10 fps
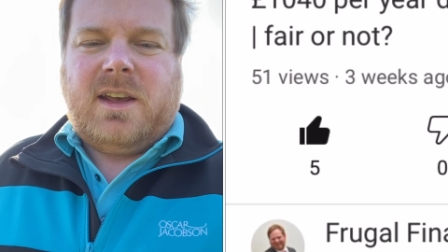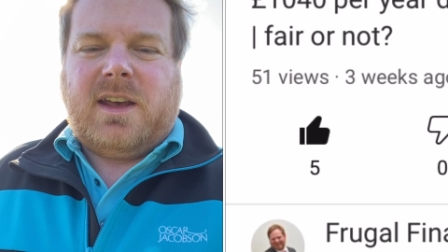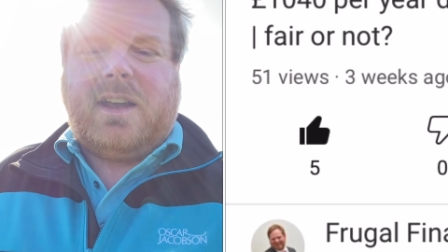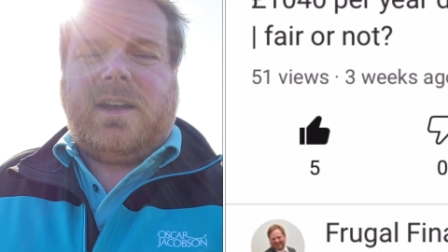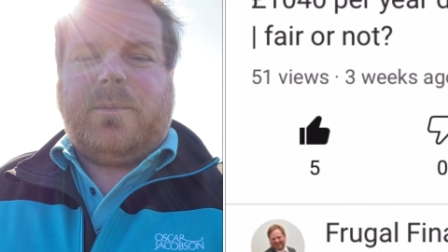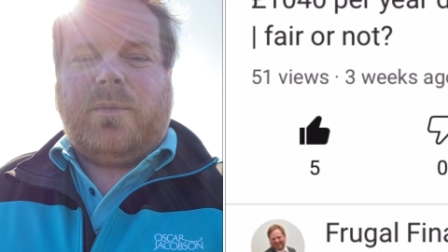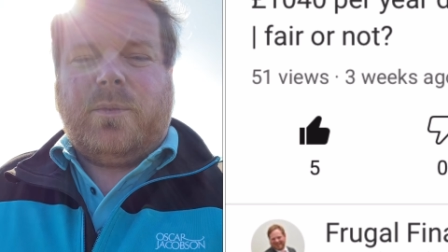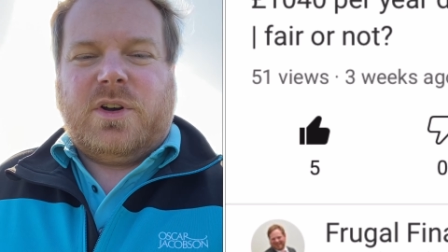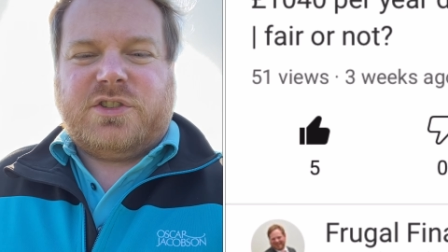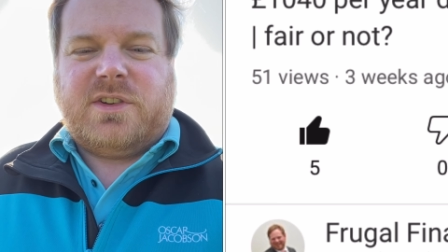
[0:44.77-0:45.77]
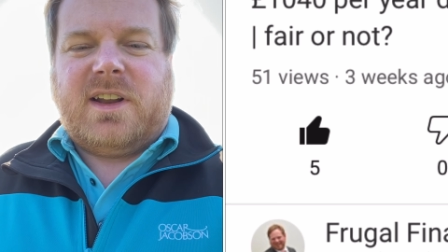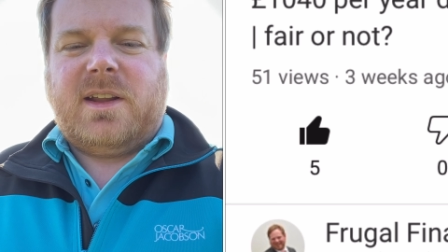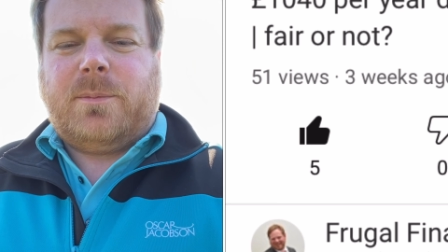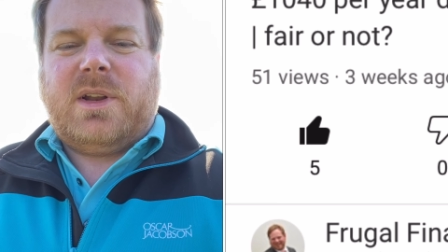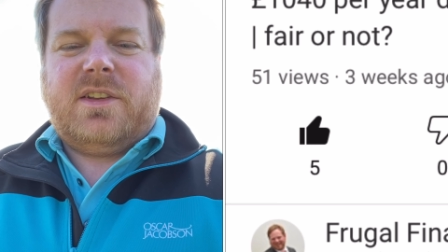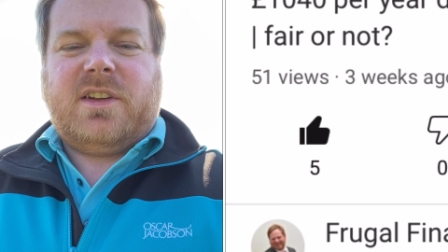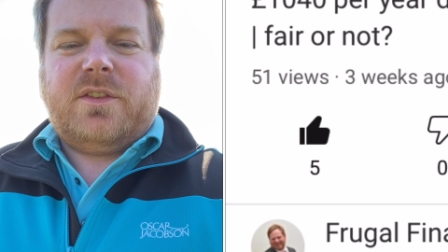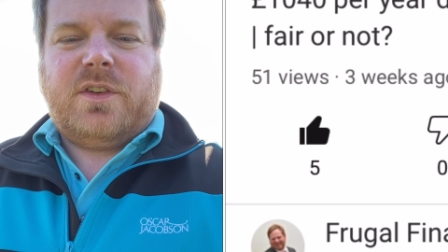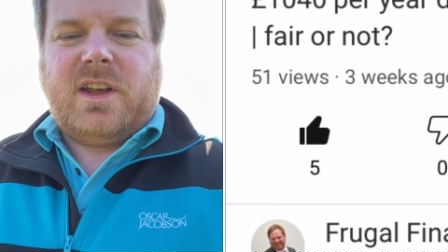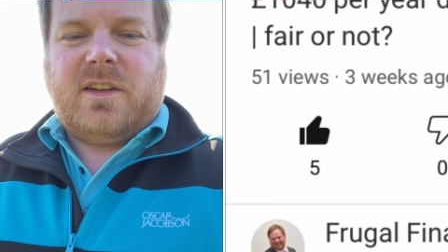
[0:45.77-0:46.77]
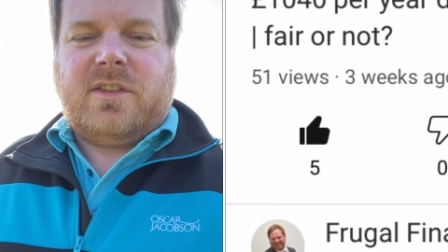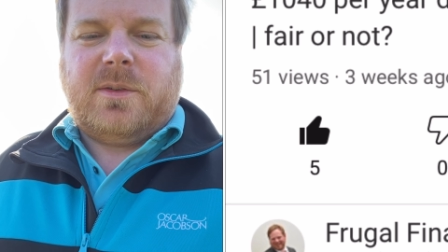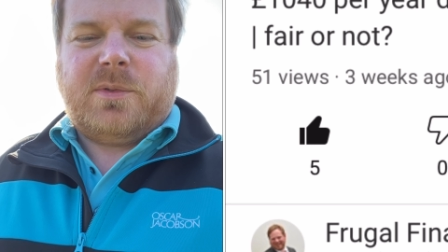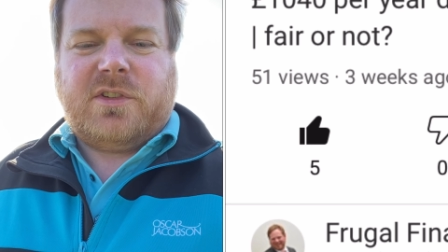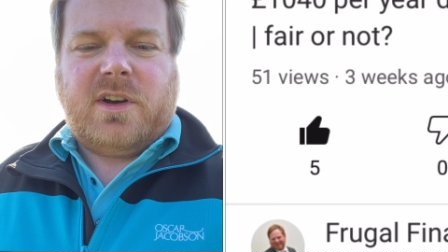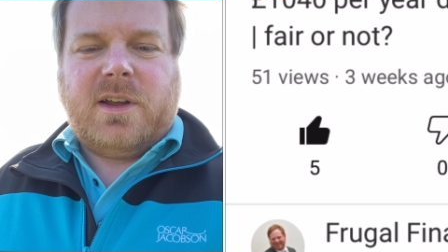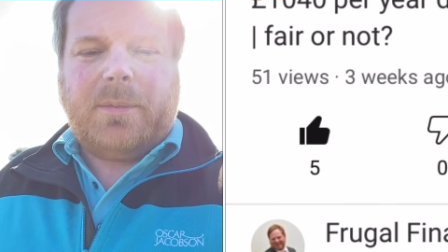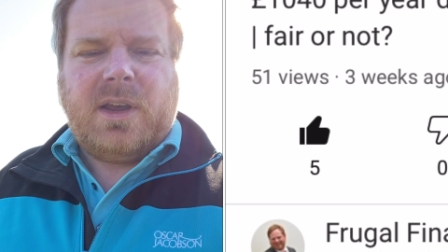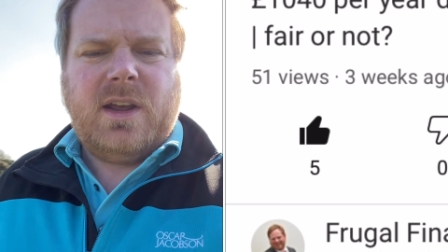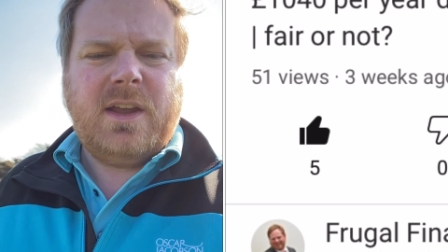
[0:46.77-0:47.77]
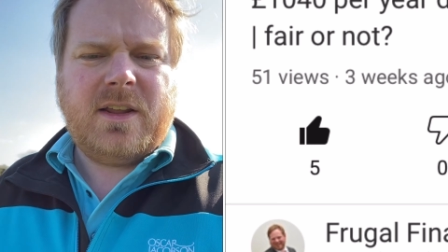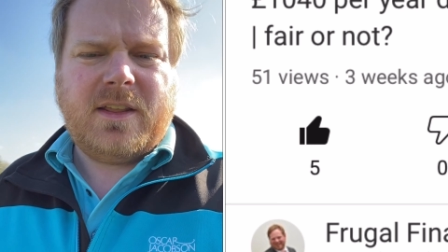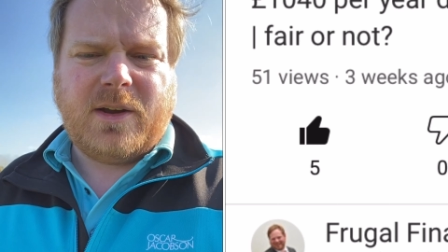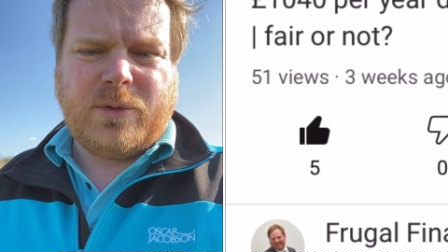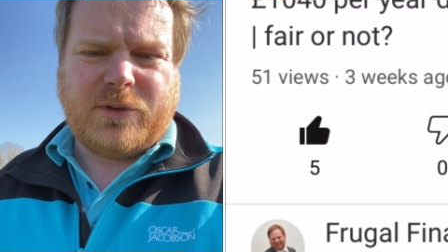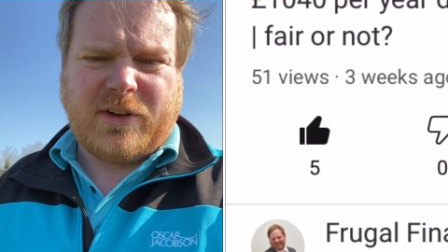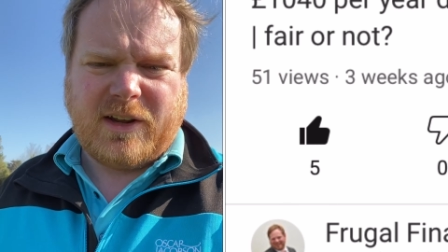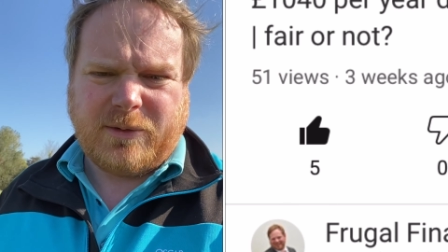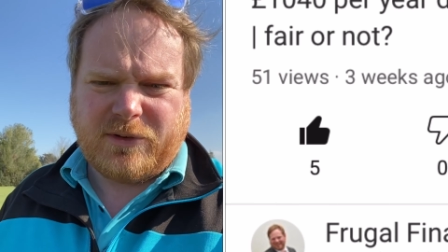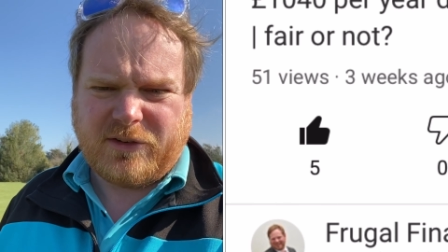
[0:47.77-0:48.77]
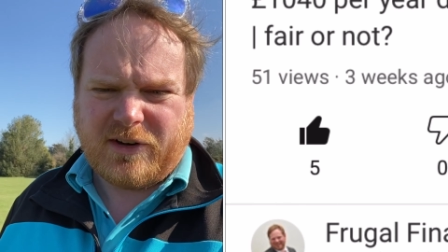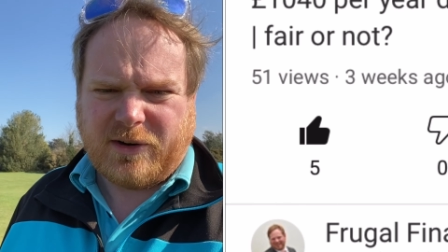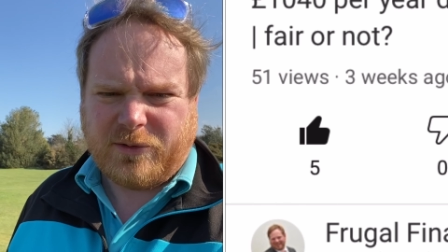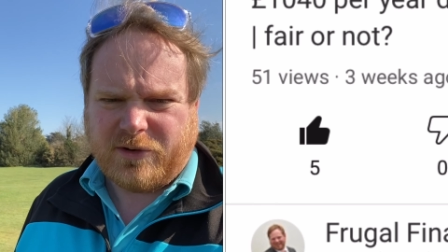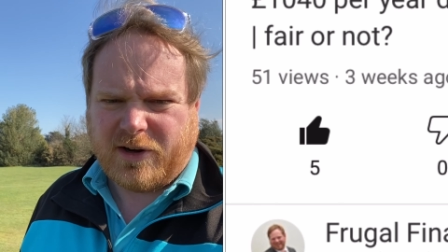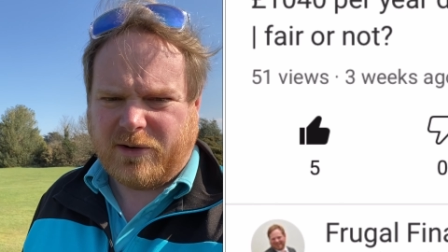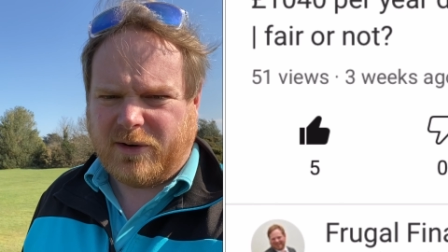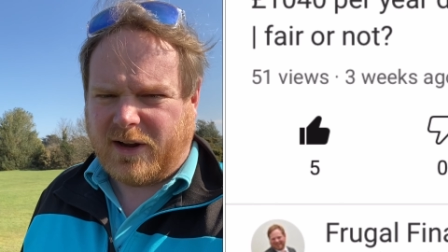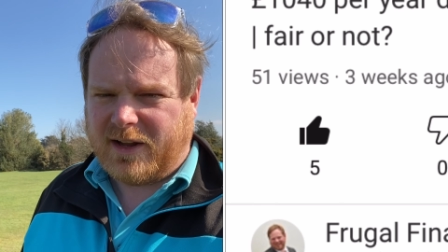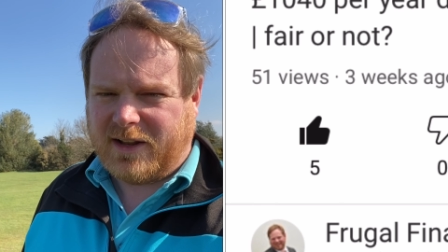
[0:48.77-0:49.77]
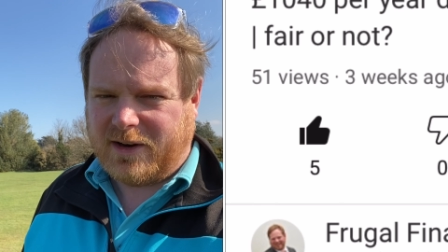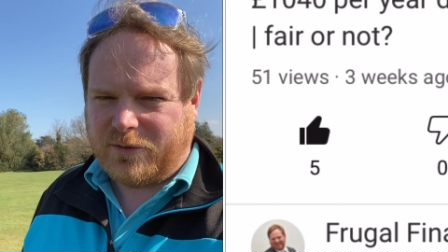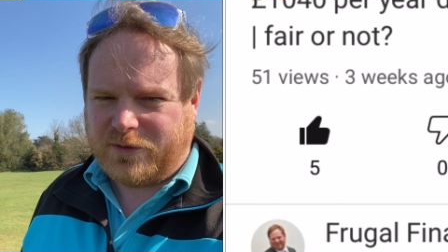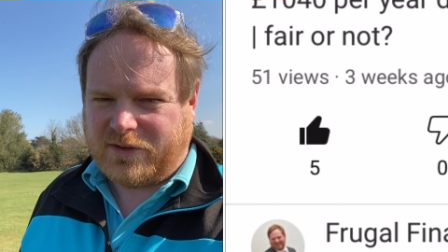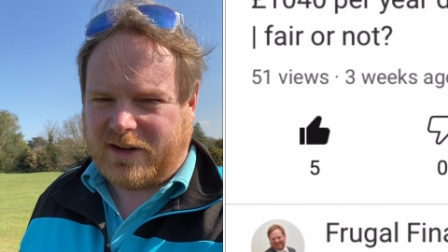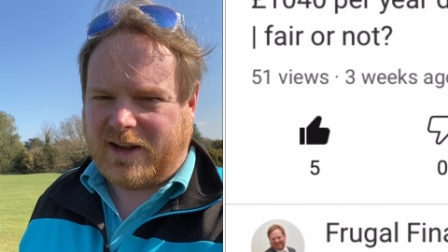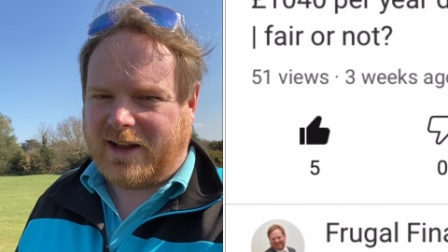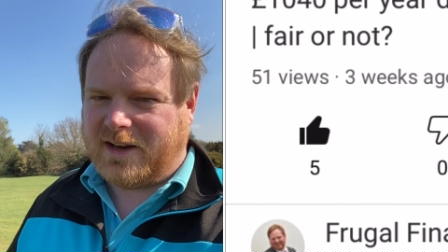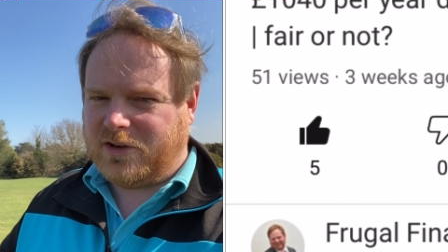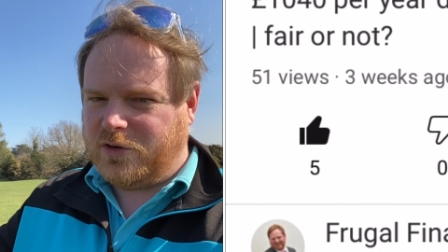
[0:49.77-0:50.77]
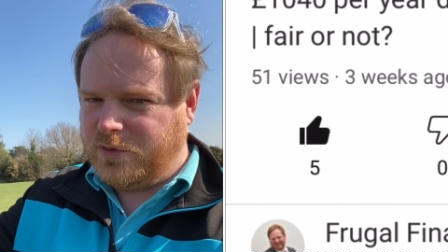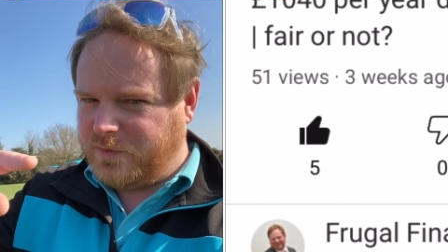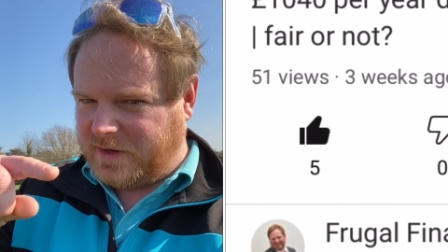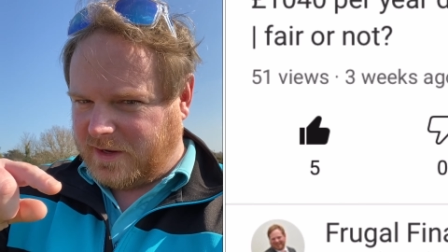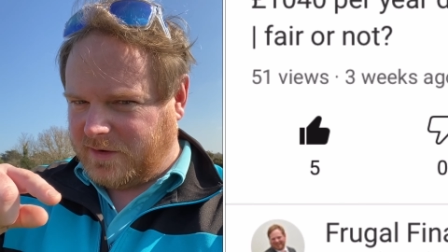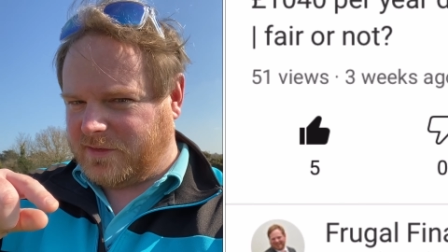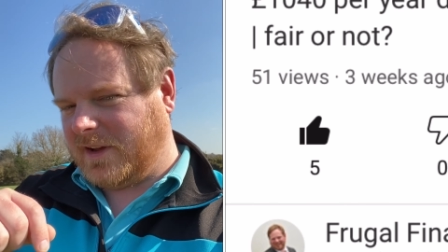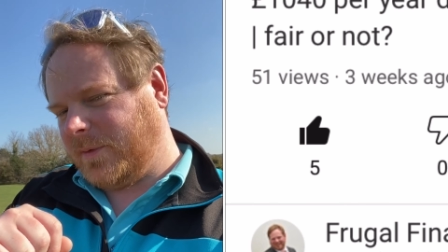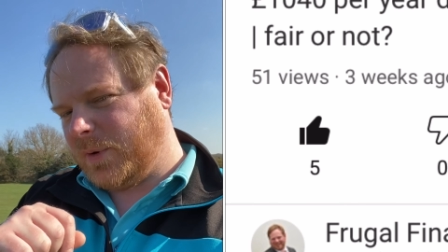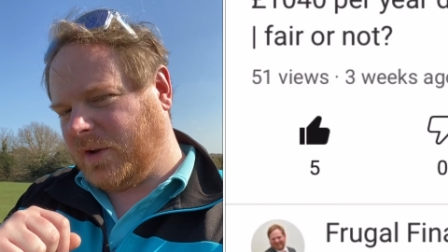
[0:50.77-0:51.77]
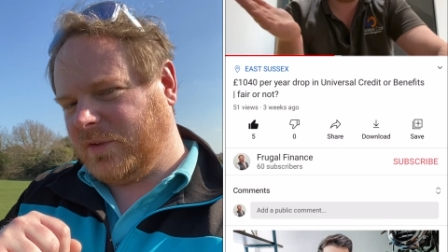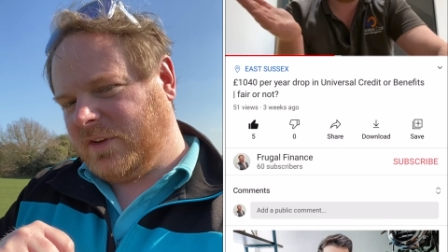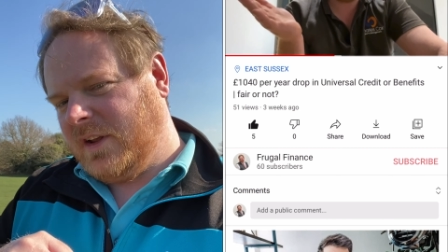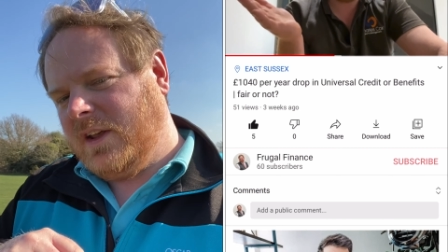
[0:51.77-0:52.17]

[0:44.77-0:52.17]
Whilst you're at it, please don't forget to subscribe. That also helps the channel grow, and then obviously any new videos that I post,